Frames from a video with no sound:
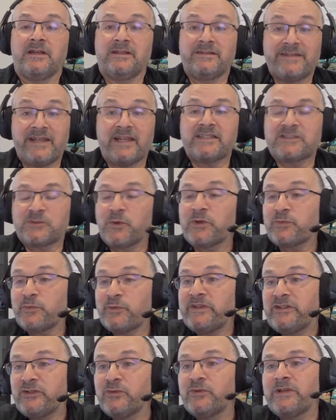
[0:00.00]
That's what
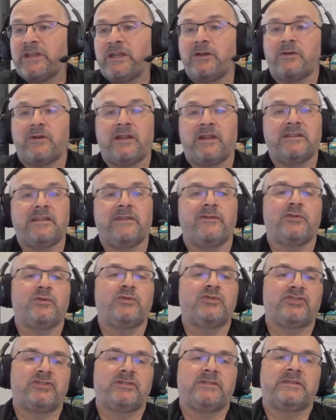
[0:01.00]
we do here at
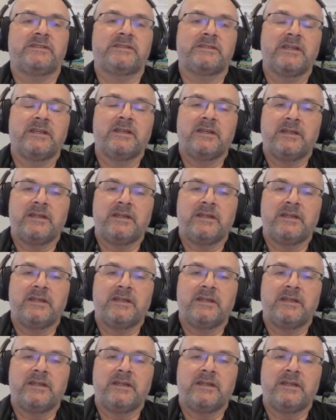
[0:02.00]
Devolutions.